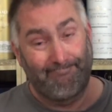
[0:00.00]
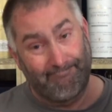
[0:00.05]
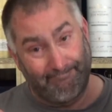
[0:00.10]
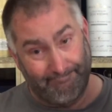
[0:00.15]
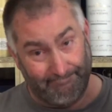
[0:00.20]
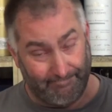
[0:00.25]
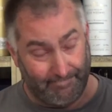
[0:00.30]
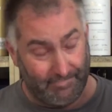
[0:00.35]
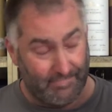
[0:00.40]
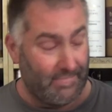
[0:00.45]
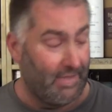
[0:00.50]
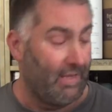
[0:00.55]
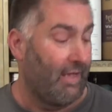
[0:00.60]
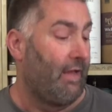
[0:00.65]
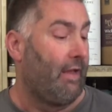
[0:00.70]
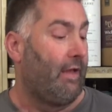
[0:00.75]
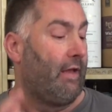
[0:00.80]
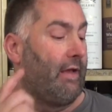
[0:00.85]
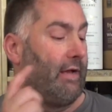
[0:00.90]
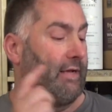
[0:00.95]
Hmm.
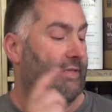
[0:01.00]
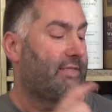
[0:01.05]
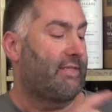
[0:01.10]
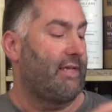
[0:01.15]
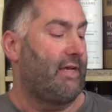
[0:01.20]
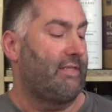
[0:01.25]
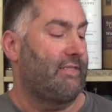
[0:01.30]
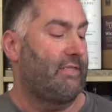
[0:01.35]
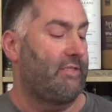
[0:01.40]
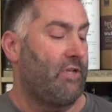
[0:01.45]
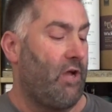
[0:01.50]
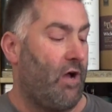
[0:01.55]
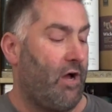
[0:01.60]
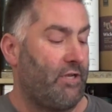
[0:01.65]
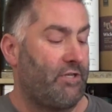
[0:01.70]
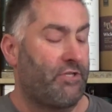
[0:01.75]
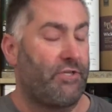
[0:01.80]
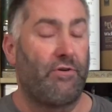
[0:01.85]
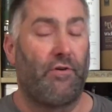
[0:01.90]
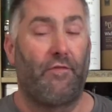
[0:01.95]
It says
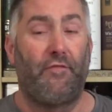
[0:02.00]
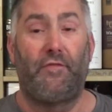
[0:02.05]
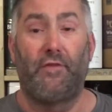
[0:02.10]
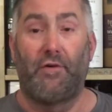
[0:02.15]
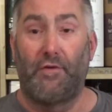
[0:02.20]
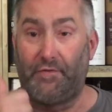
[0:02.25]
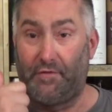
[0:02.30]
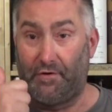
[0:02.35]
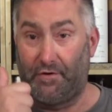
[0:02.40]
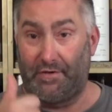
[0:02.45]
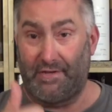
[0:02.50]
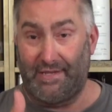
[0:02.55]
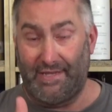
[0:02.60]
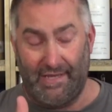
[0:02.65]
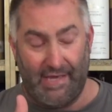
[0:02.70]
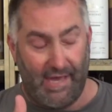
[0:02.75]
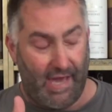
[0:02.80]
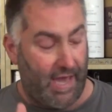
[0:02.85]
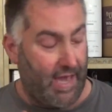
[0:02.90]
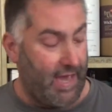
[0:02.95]
non-chilled filtered,
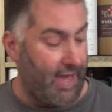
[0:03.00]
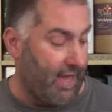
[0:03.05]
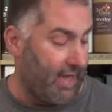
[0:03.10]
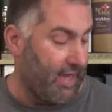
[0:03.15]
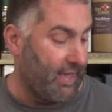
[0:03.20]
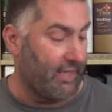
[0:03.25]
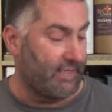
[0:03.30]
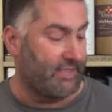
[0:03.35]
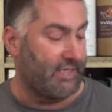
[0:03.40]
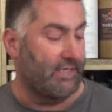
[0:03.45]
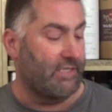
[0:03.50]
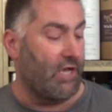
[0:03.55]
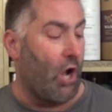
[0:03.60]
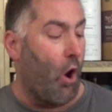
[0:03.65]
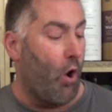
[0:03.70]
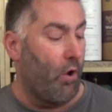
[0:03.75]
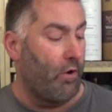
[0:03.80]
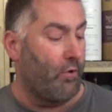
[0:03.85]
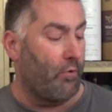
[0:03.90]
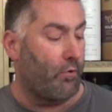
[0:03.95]
yay. It says
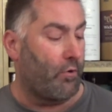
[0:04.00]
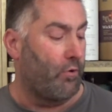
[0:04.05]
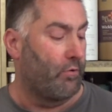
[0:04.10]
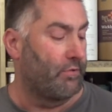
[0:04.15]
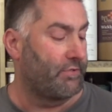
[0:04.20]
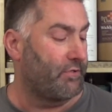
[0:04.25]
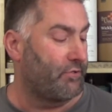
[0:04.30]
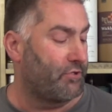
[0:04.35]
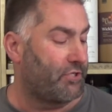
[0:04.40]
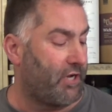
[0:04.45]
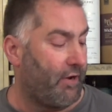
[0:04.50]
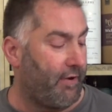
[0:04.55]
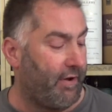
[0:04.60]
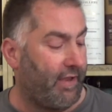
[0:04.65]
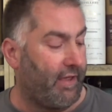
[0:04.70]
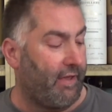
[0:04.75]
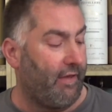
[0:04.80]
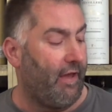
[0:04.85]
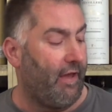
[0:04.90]
Oloroso Sherry